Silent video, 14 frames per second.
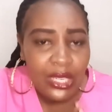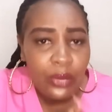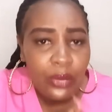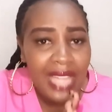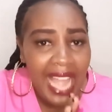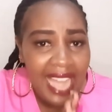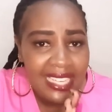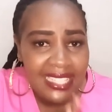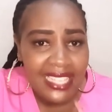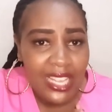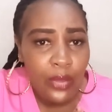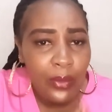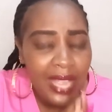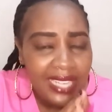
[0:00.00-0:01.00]
We are
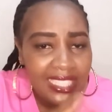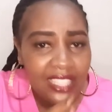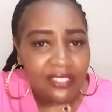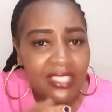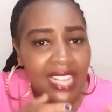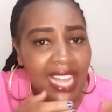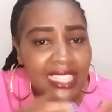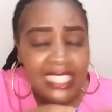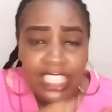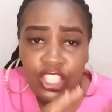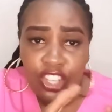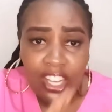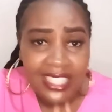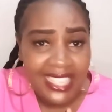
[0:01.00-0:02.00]
saying we are giving at,
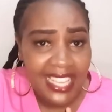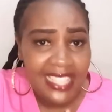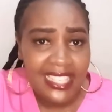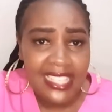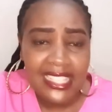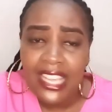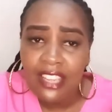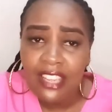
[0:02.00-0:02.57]
in all cases,